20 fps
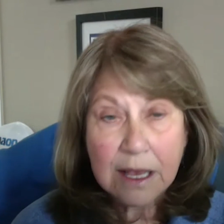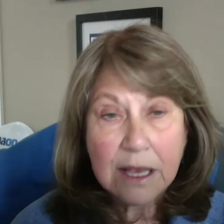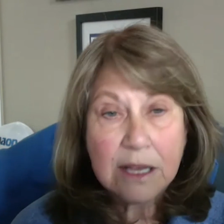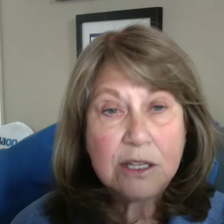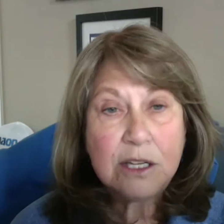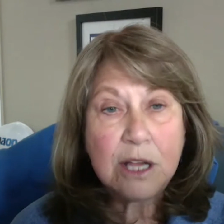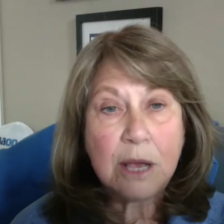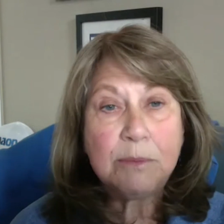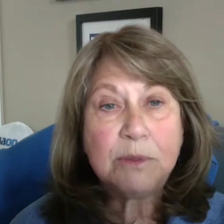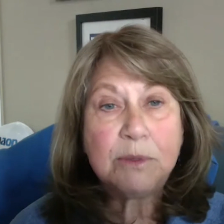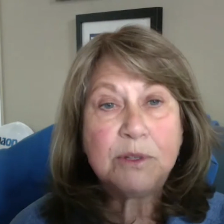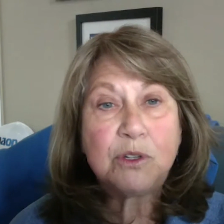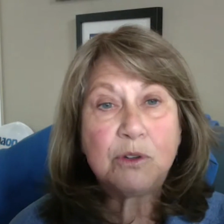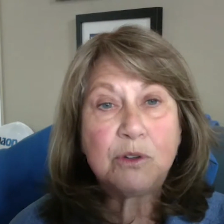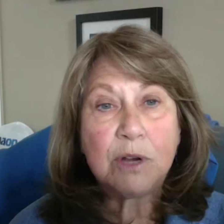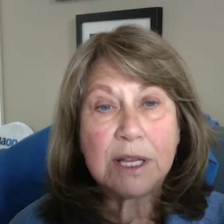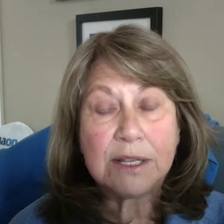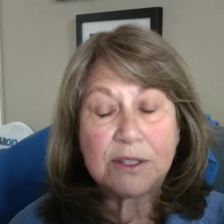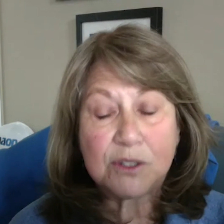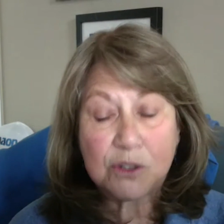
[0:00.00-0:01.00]

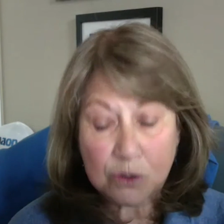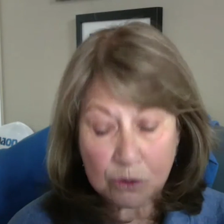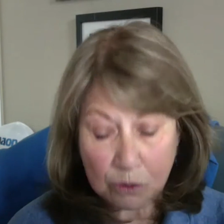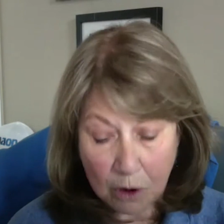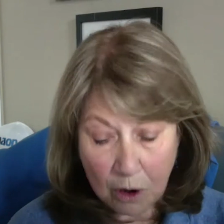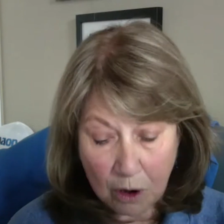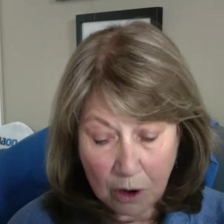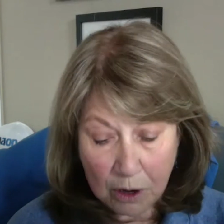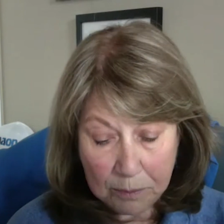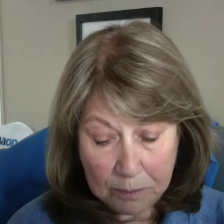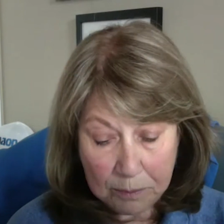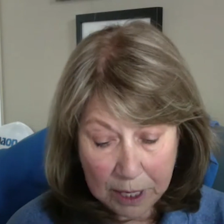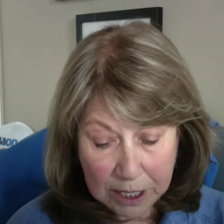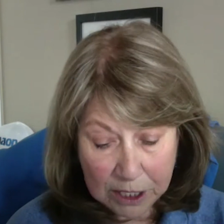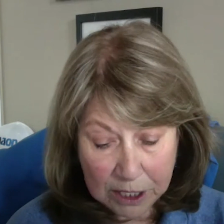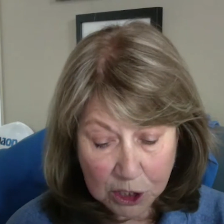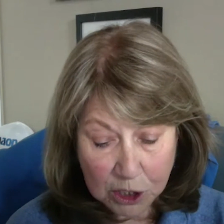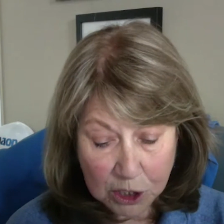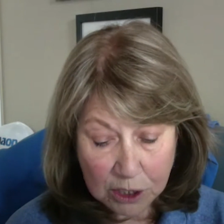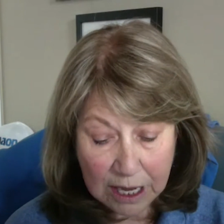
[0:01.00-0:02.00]
demonstrates strong
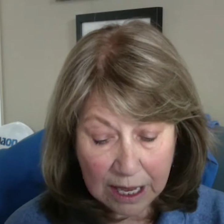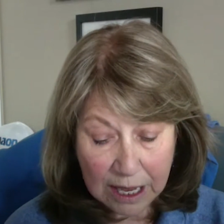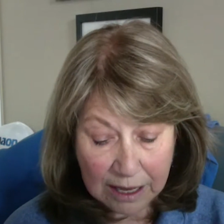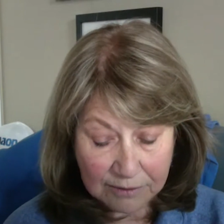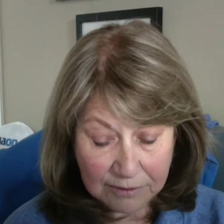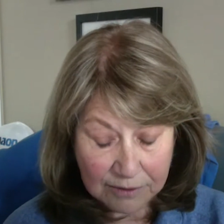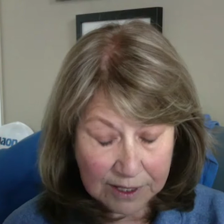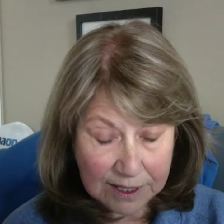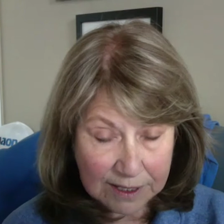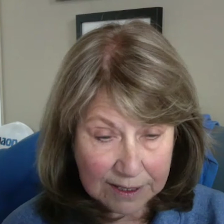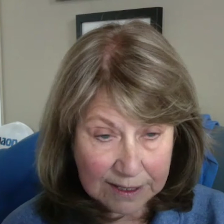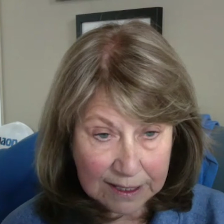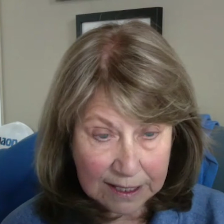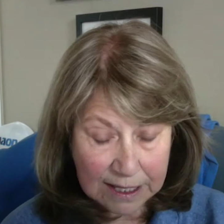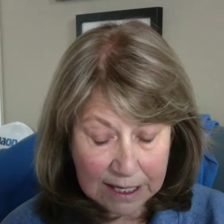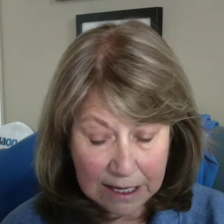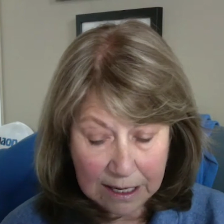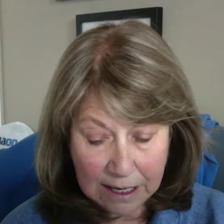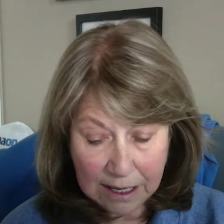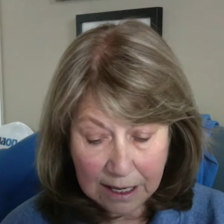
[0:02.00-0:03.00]
patient advocacy,